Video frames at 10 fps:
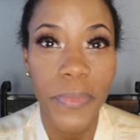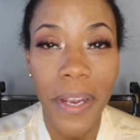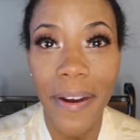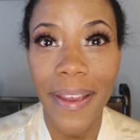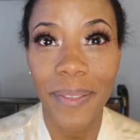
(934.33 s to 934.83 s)
All
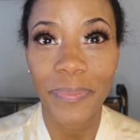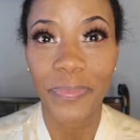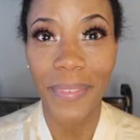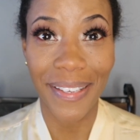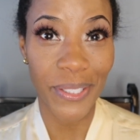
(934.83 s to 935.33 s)
right,
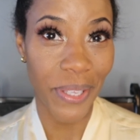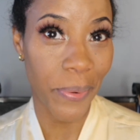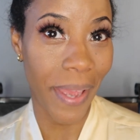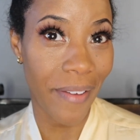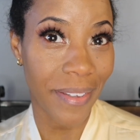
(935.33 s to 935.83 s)
so there
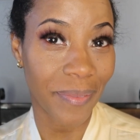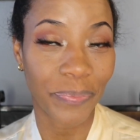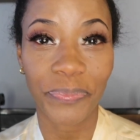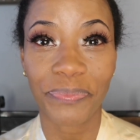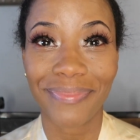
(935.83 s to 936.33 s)
we have it.
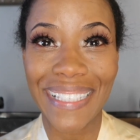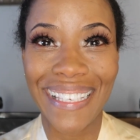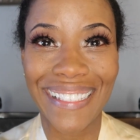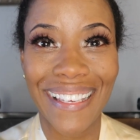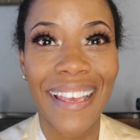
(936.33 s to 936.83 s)

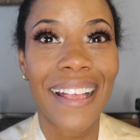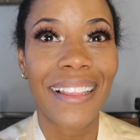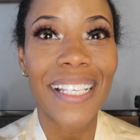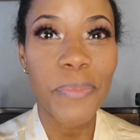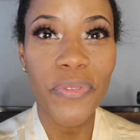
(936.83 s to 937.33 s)

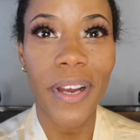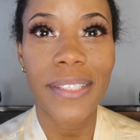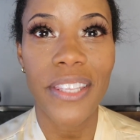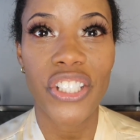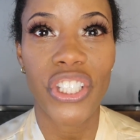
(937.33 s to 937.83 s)
Let's move on
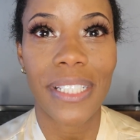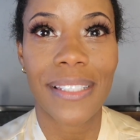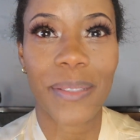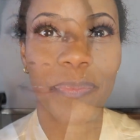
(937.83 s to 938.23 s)
to the cheeks.